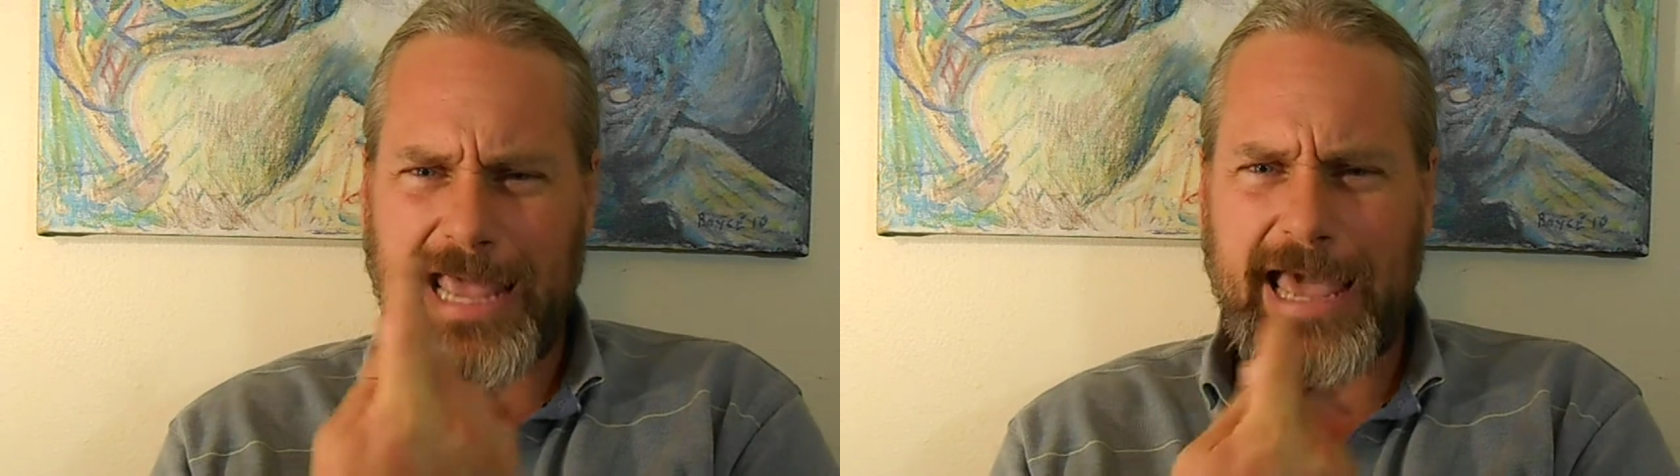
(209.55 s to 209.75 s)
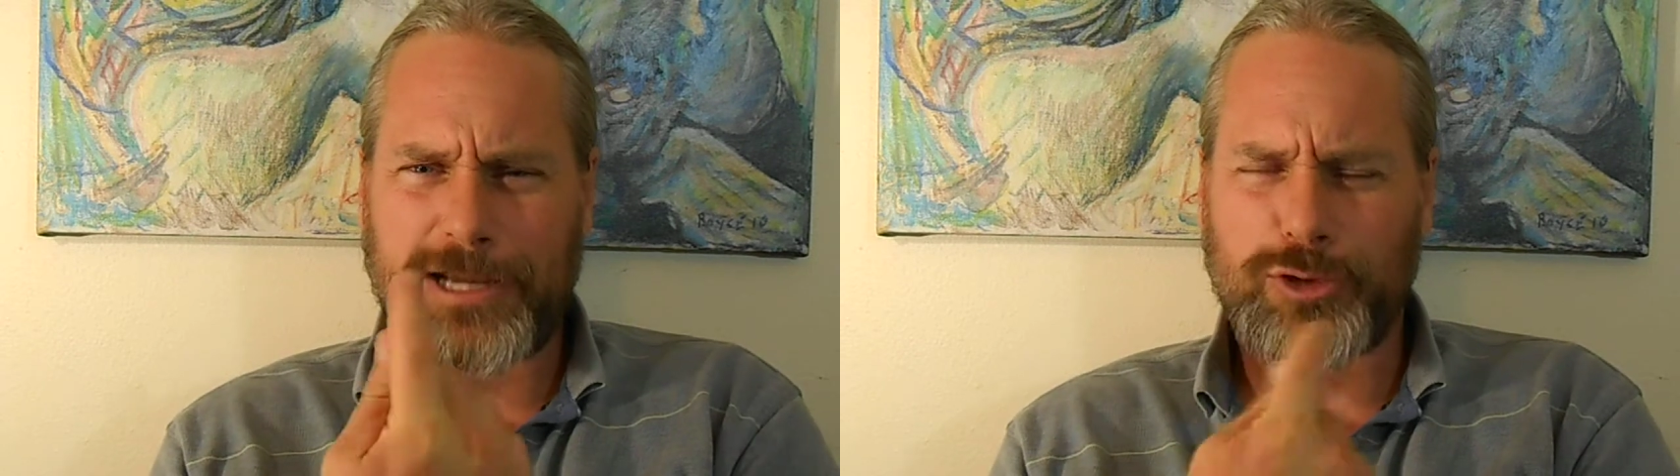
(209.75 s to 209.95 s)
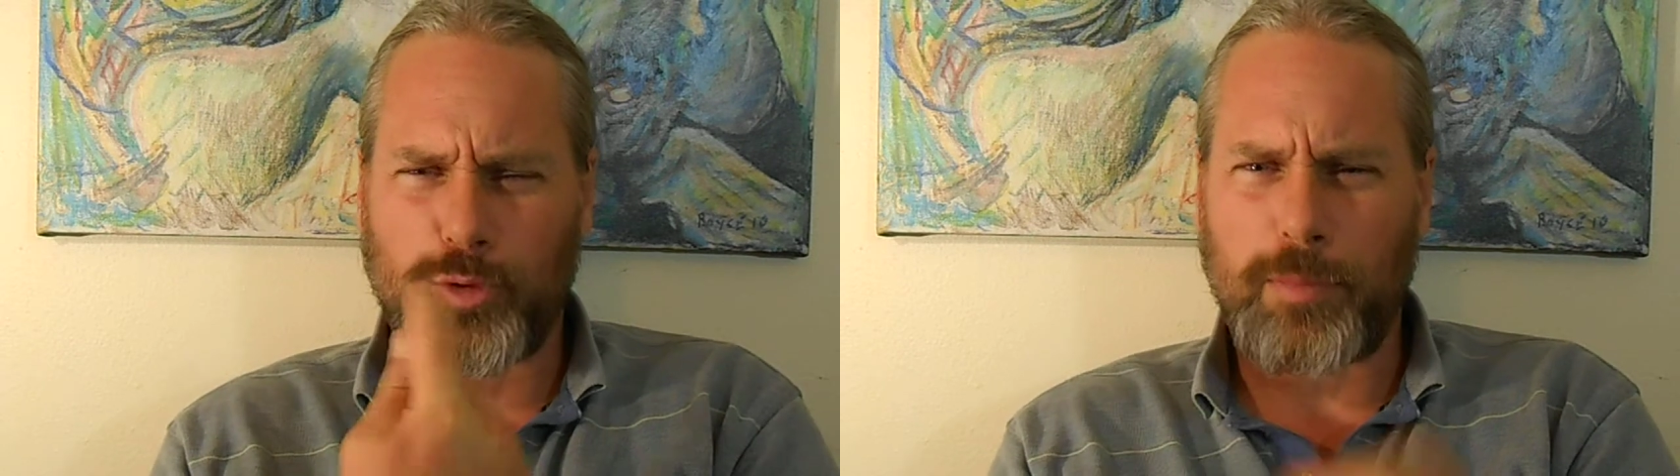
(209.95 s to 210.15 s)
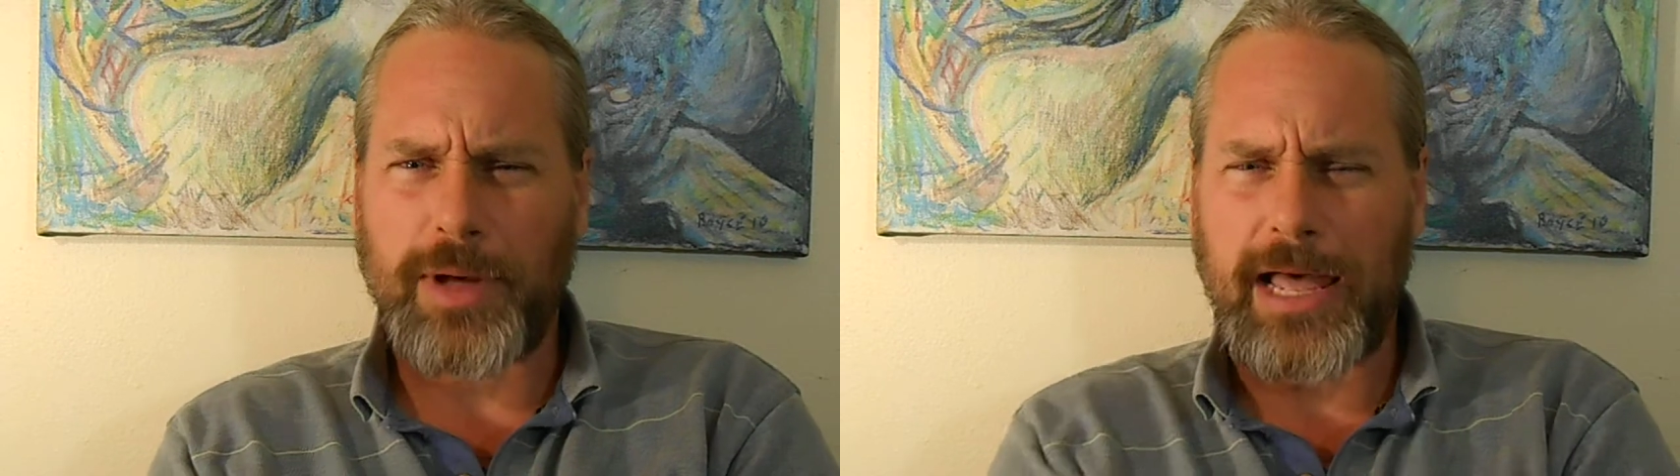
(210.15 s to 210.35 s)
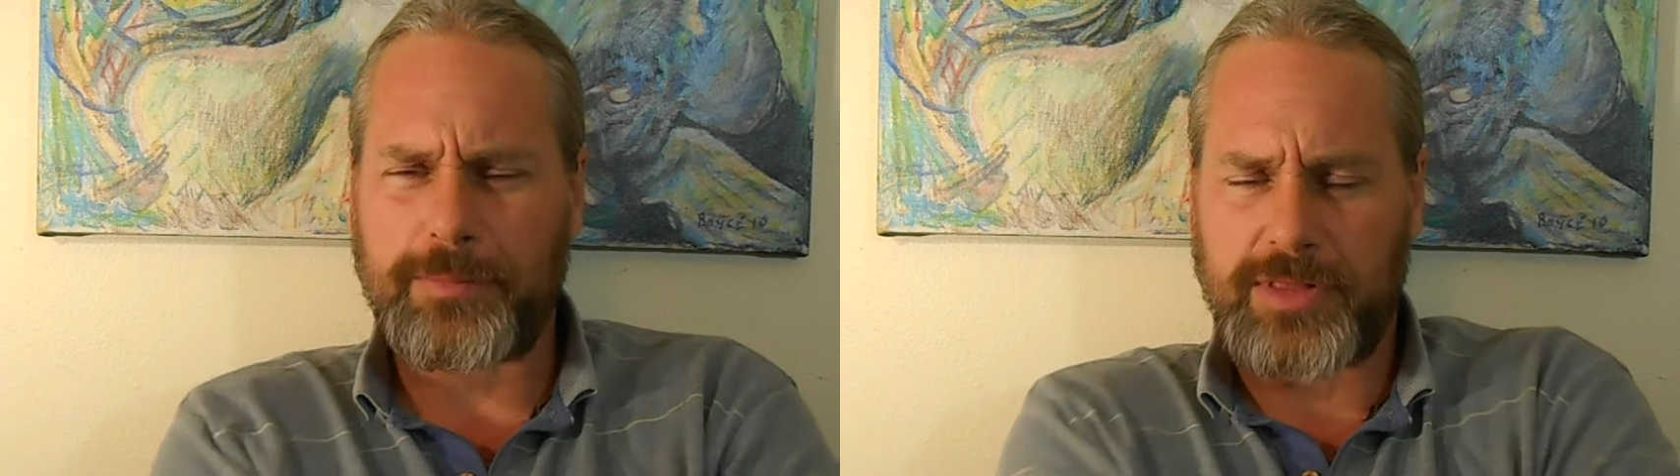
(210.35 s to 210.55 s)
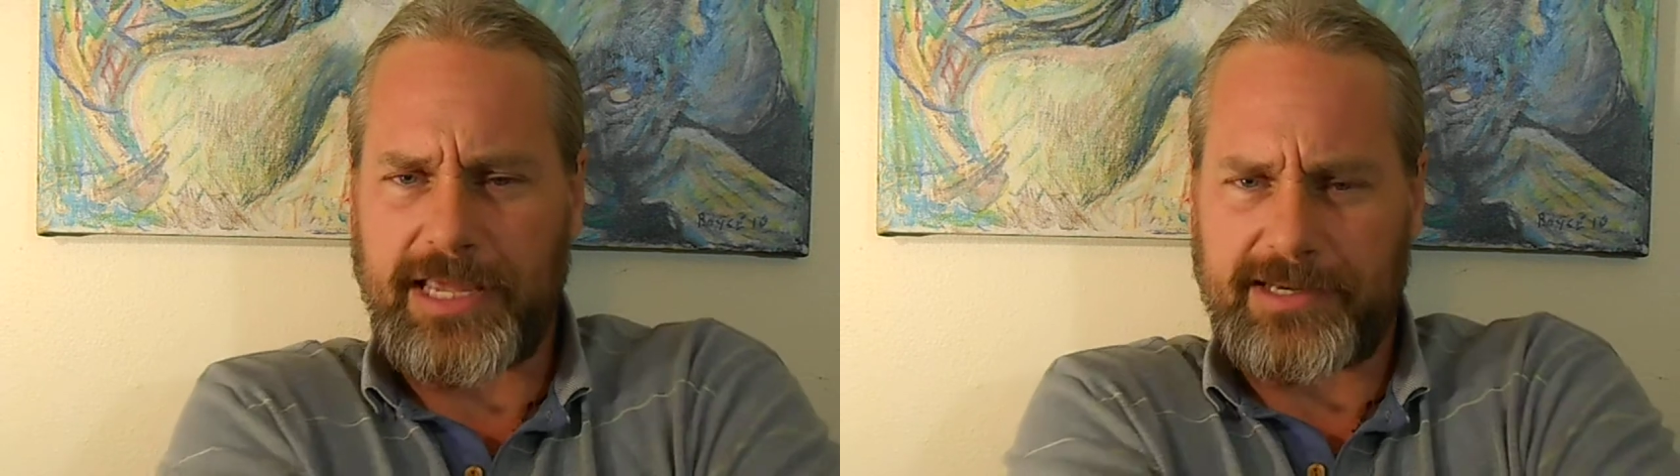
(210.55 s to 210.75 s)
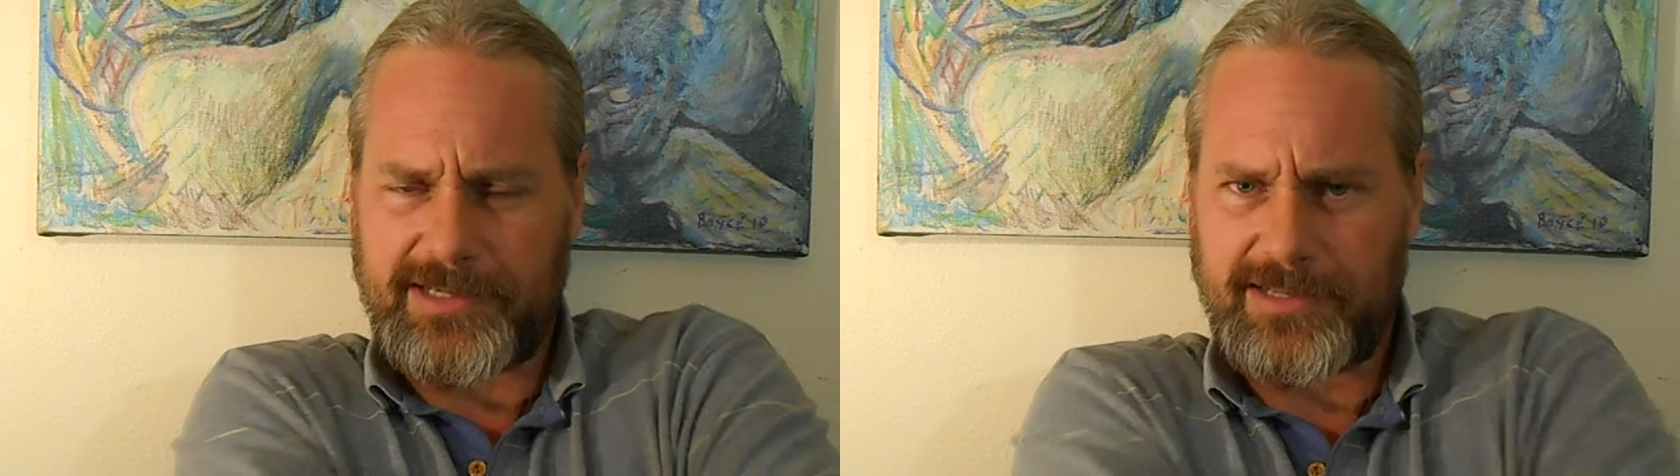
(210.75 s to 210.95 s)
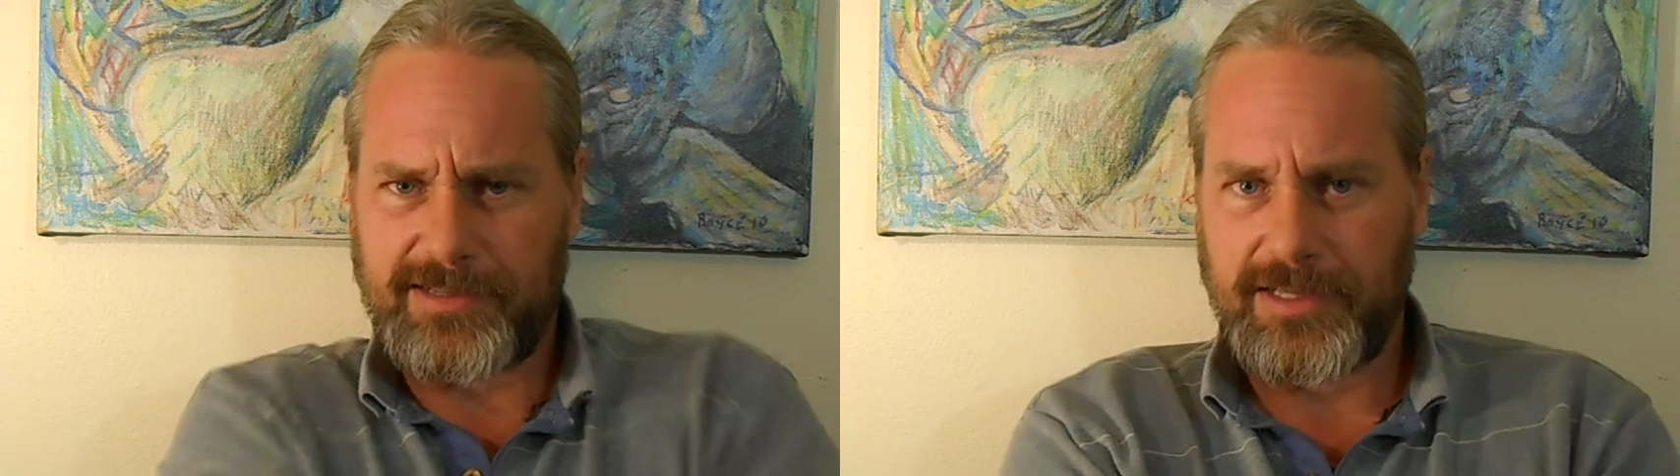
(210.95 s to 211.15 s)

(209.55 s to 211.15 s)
actual pie plate,